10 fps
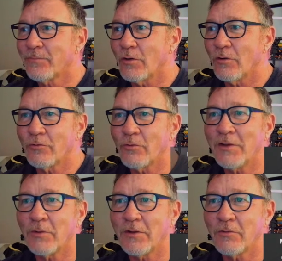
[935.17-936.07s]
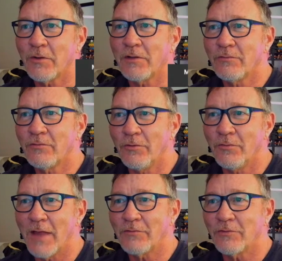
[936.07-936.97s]
or 2023,
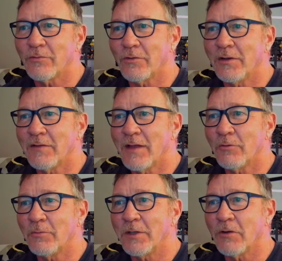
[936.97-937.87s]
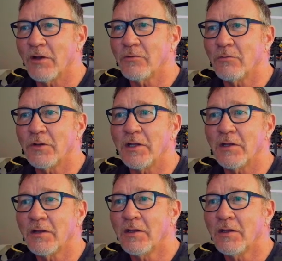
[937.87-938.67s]
2003. That would be crazy, wouldn't it?